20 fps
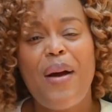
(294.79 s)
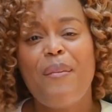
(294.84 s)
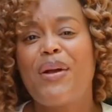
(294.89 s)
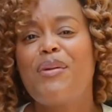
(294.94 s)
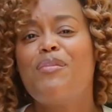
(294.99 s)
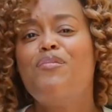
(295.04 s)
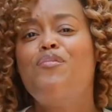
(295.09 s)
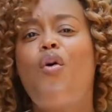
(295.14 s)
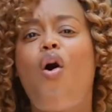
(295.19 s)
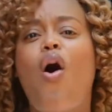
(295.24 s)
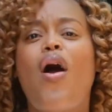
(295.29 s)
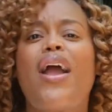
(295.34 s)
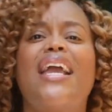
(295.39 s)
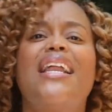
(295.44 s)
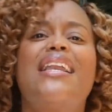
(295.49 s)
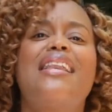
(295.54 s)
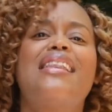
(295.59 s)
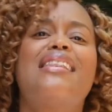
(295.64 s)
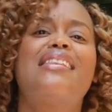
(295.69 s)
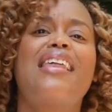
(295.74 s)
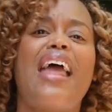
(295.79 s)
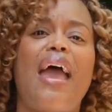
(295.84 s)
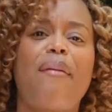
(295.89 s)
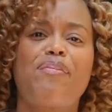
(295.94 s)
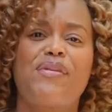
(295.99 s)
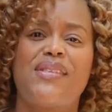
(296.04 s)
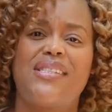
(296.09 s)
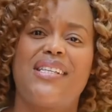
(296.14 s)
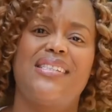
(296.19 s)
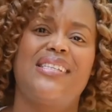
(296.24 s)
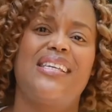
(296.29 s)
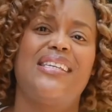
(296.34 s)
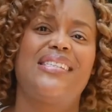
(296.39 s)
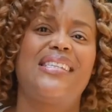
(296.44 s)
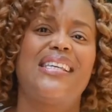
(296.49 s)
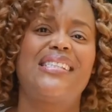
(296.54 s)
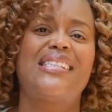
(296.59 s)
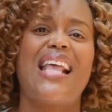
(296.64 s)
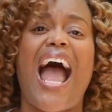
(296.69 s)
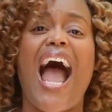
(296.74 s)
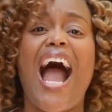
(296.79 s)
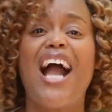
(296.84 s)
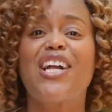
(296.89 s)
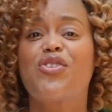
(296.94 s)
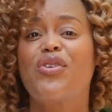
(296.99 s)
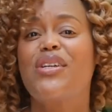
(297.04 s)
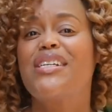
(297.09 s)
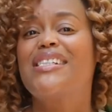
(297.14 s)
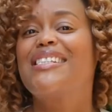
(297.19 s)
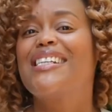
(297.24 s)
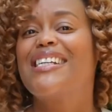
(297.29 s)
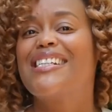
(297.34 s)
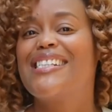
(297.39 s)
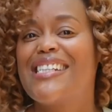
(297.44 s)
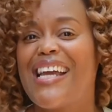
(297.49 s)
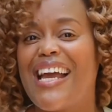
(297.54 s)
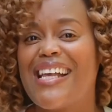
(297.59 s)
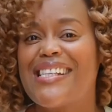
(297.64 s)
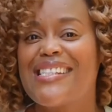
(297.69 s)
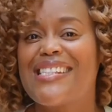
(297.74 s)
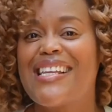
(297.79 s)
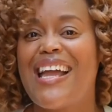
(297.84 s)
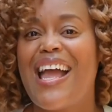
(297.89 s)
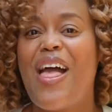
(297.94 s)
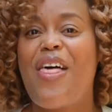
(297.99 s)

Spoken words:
But more in-depth statistics actually suggest